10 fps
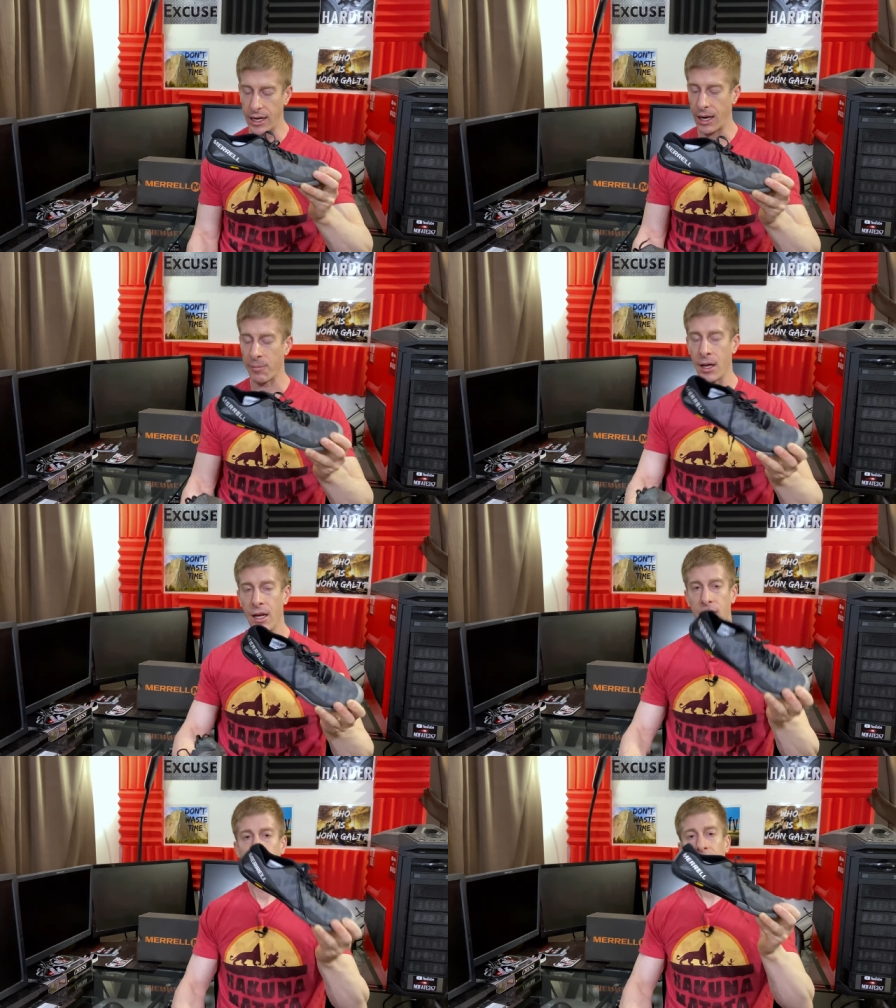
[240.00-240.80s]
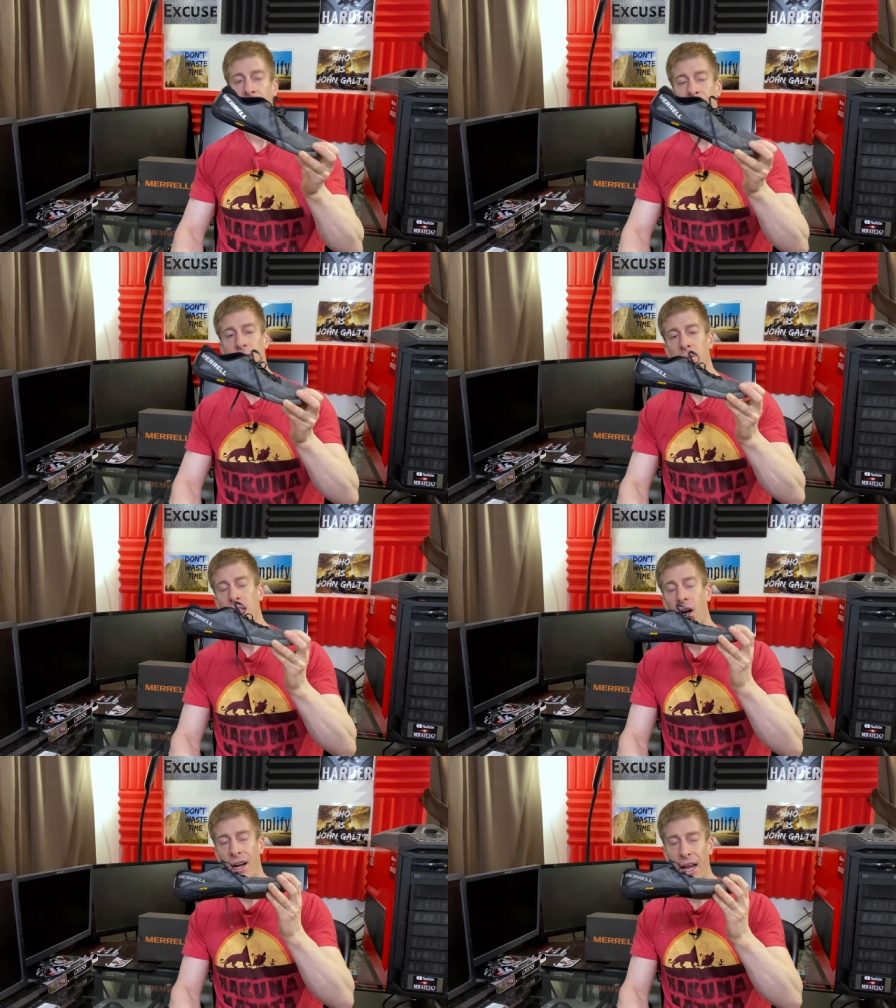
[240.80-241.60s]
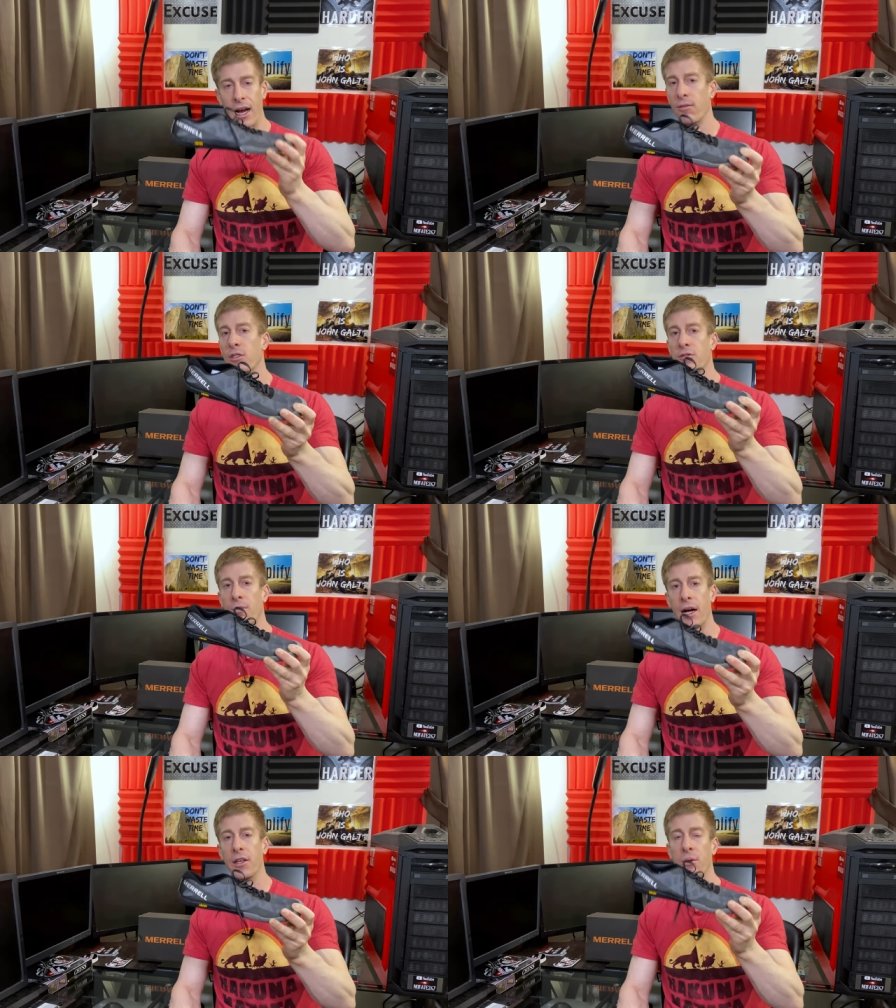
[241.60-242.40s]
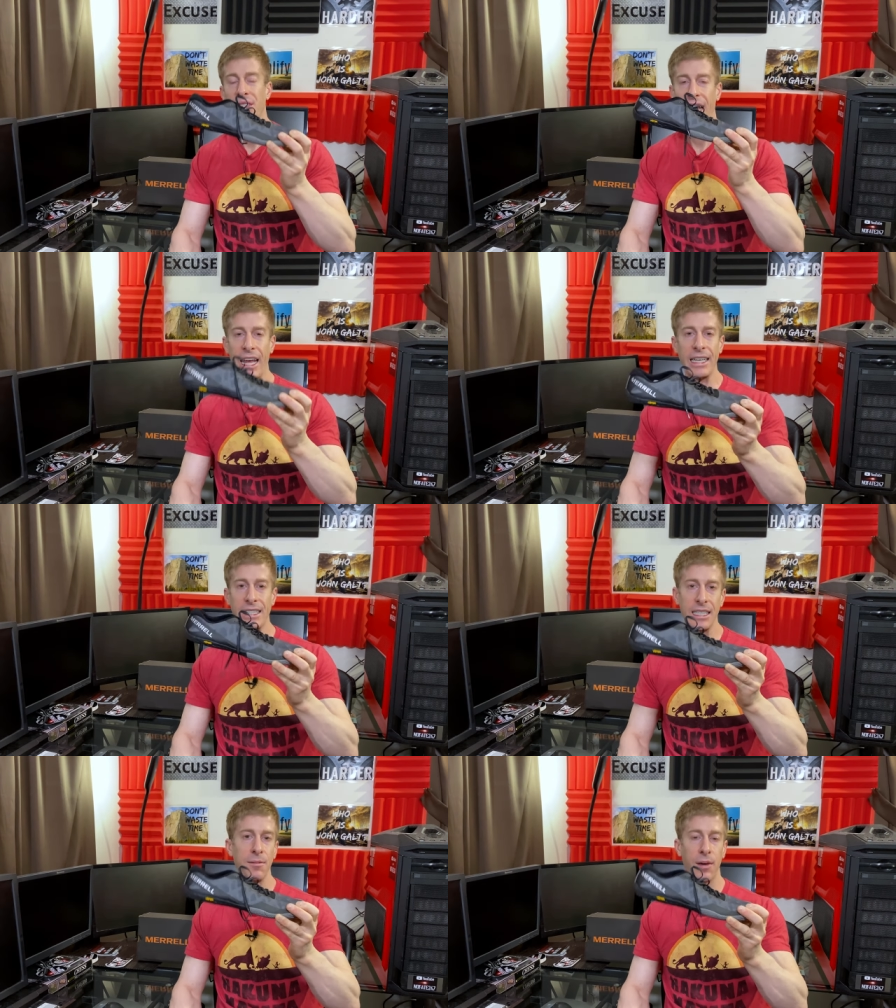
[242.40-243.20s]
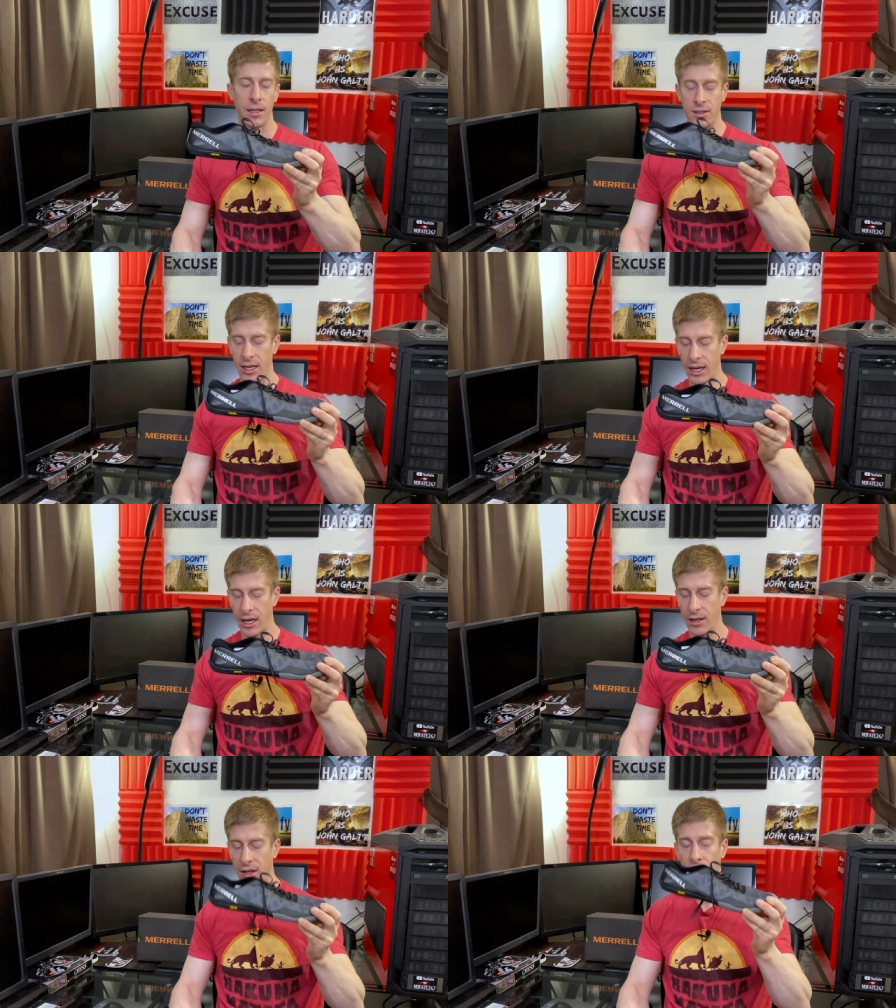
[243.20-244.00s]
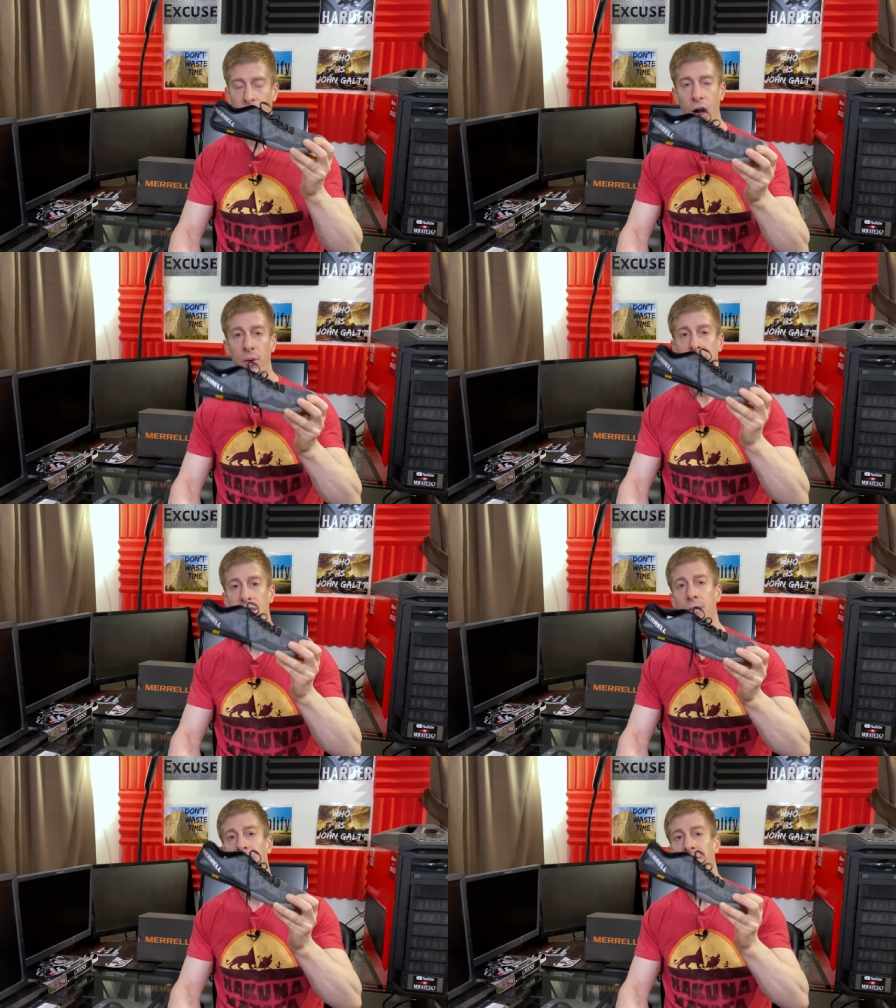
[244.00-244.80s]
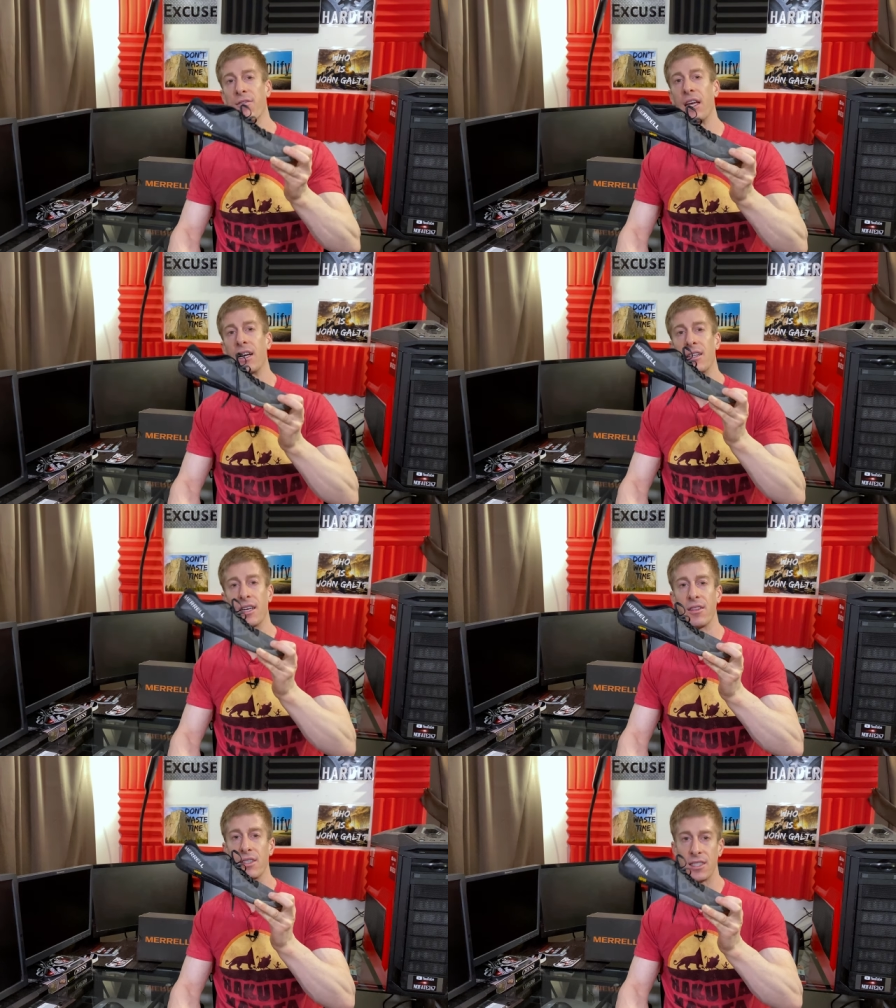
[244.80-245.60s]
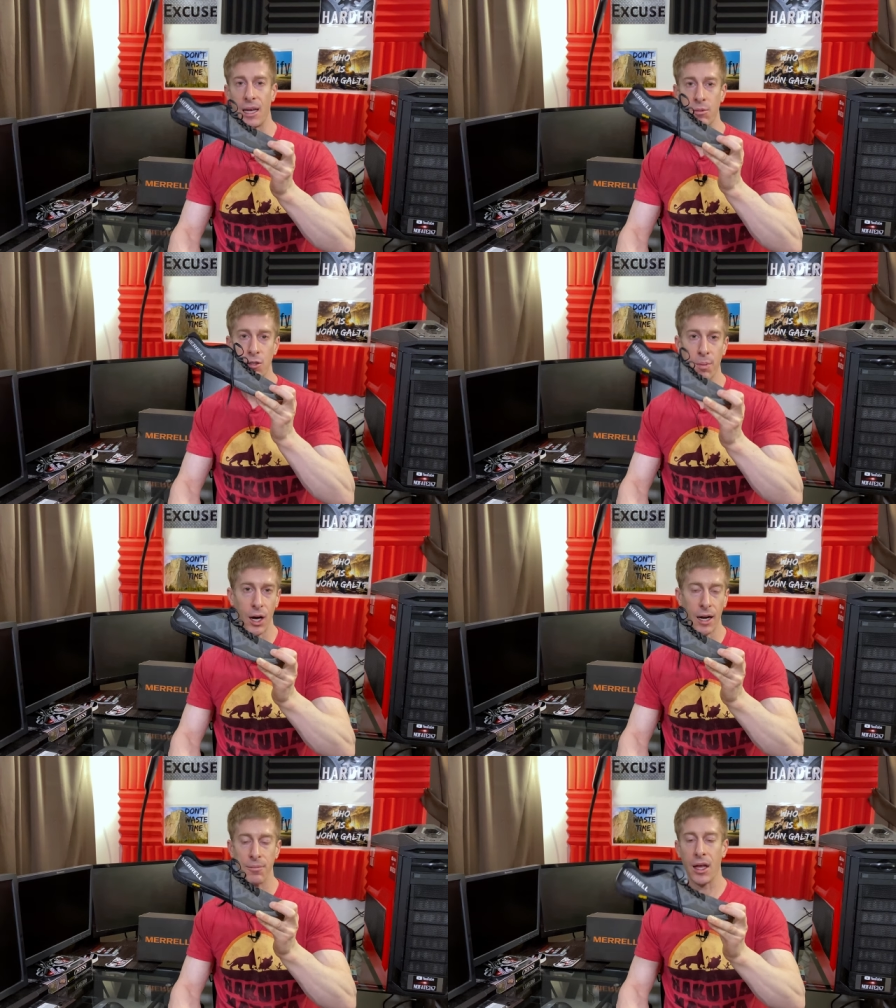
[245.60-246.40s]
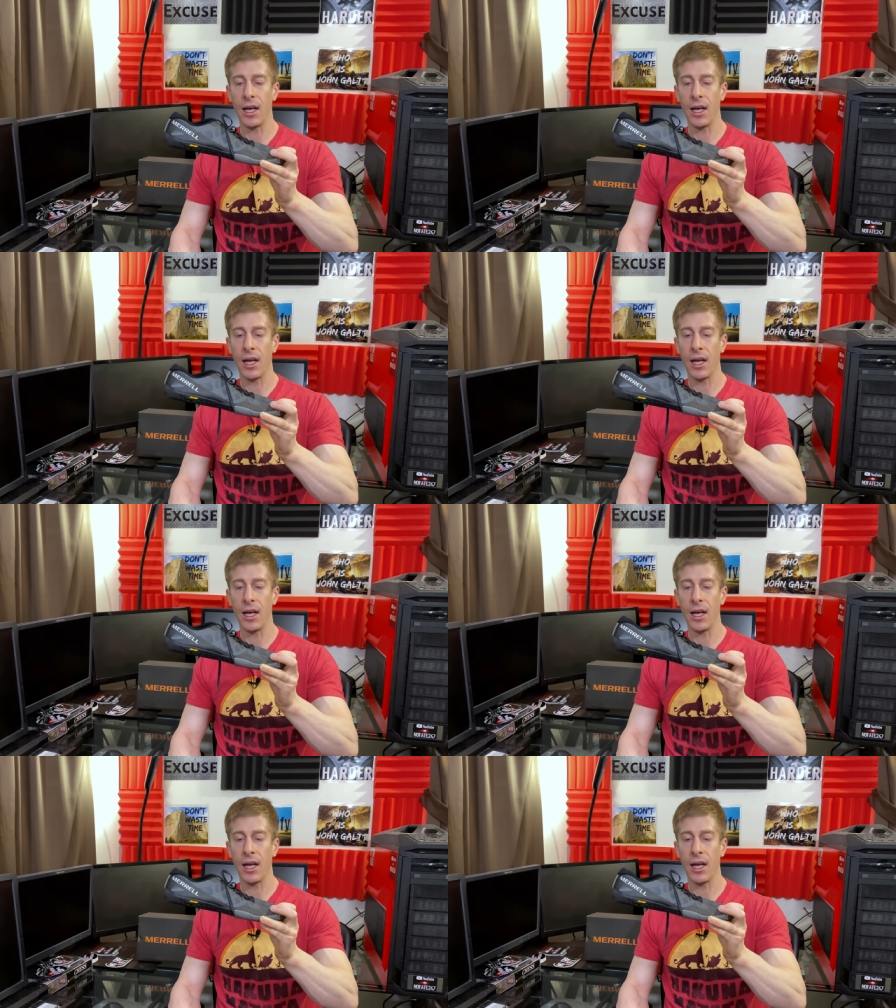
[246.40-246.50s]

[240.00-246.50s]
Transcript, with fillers: Now, these last me on average for my use 18 months, and they always seem to fail in the same spot.